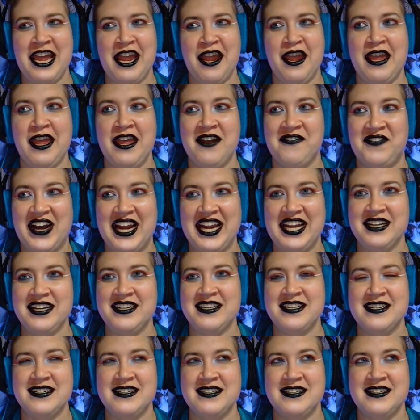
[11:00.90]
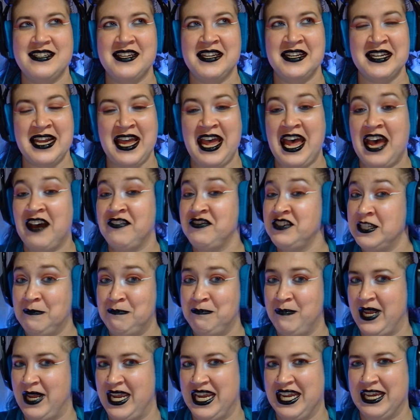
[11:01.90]
If I didn't have
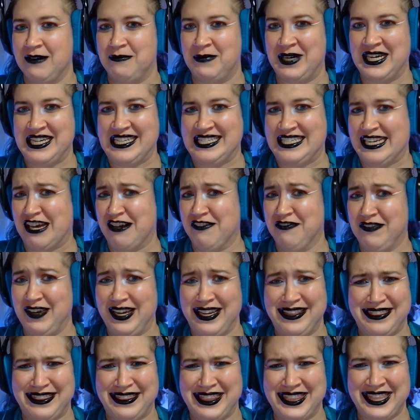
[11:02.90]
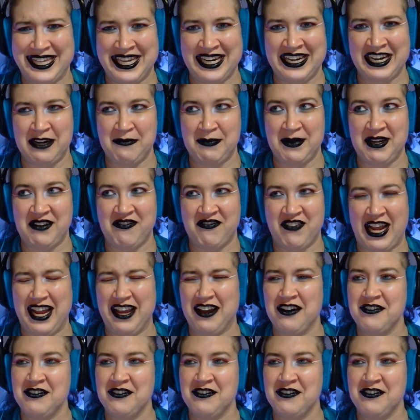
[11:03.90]
to make it myself, I think I'd be fine.